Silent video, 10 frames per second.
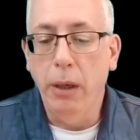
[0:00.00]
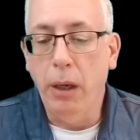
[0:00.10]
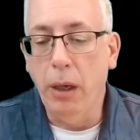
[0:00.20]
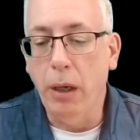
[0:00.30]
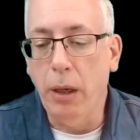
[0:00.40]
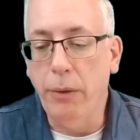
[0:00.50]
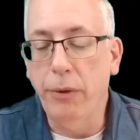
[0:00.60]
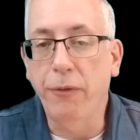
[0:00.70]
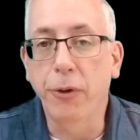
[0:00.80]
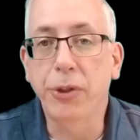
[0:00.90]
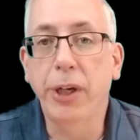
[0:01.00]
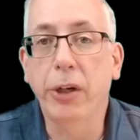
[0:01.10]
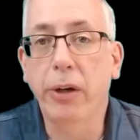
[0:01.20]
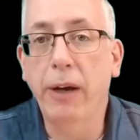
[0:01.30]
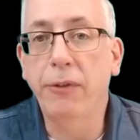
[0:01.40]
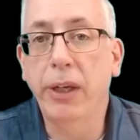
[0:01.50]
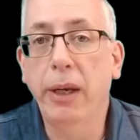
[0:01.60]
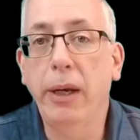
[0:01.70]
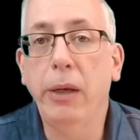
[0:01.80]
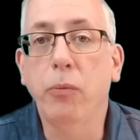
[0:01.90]
Uh, the first aircraft to
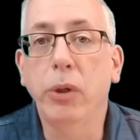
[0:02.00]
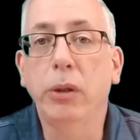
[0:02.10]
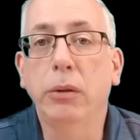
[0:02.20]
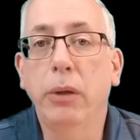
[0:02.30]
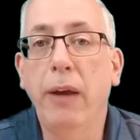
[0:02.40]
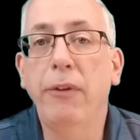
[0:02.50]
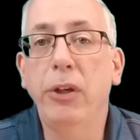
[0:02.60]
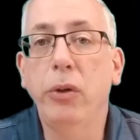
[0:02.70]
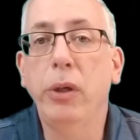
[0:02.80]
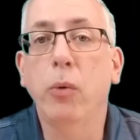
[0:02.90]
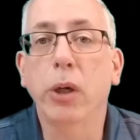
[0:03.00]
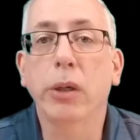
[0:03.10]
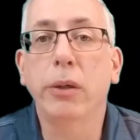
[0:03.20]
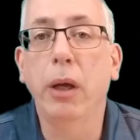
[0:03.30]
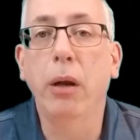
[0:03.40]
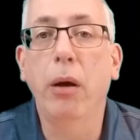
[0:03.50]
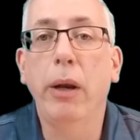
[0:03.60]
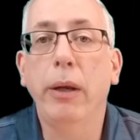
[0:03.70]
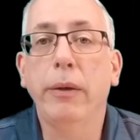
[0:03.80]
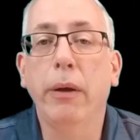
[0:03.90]
get any real heavy duty work done on
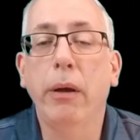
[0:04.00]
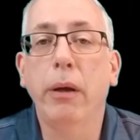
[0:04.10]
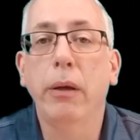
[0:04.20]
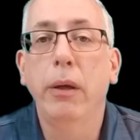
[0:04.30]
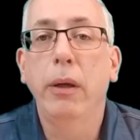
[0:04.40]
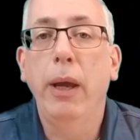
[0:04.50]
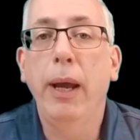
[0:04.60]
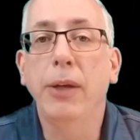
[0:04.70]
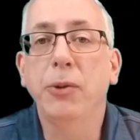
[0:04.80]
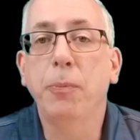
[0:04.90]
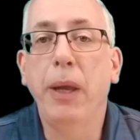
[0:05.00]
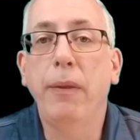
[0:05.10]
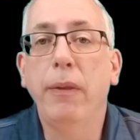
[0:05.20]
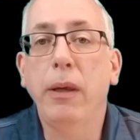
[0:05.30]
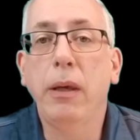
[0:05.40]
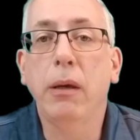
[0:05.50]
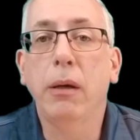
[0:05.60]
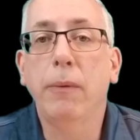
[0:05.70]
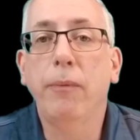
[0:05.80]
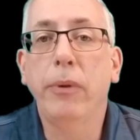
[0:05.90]
it uh, has been the, uh,
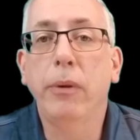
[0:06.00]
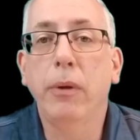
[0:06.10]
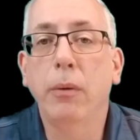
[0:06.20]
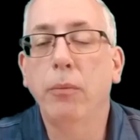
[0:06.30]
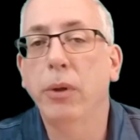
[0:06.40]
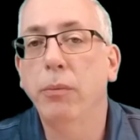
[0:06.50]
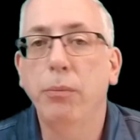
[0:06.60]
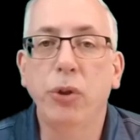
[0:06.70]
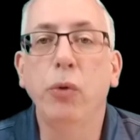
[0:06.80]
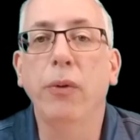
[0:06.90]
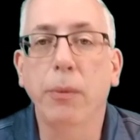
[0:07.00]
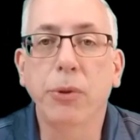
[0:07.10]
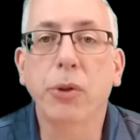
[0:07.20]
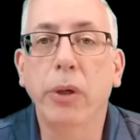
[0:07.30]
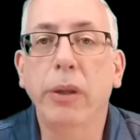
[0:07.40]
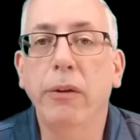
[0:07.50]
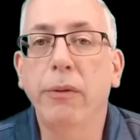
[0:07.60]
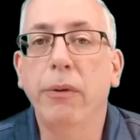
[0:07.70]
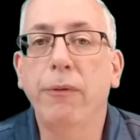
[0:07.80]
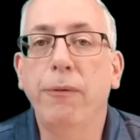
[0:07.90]
uh, the, two of them, sorry, the,
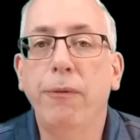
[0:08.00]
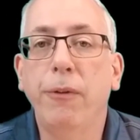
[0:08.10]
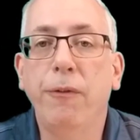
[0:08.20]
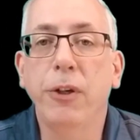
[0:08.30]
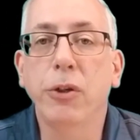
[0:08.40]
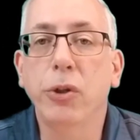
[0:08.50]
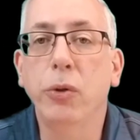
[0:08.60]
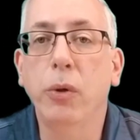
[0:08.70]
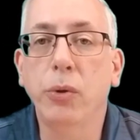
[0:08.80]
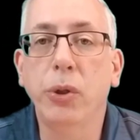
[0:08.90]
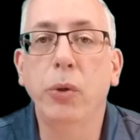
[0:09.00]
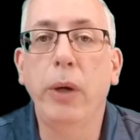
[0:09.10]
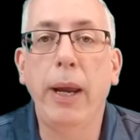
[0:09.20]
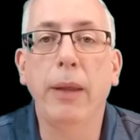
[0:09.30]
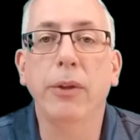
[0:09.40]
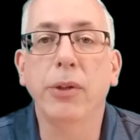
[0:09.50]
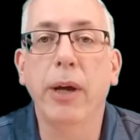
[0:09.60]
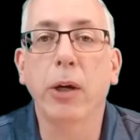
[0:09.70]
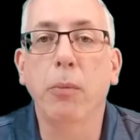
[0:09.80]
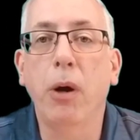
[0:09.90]
the, the Fisher 202 and the
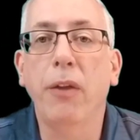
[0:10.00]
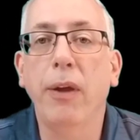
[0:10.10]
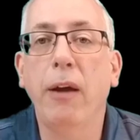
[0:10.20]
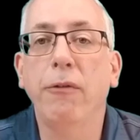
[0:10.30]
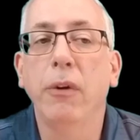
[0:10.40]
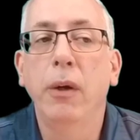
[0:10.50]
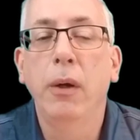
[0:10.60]
Tiger Moth have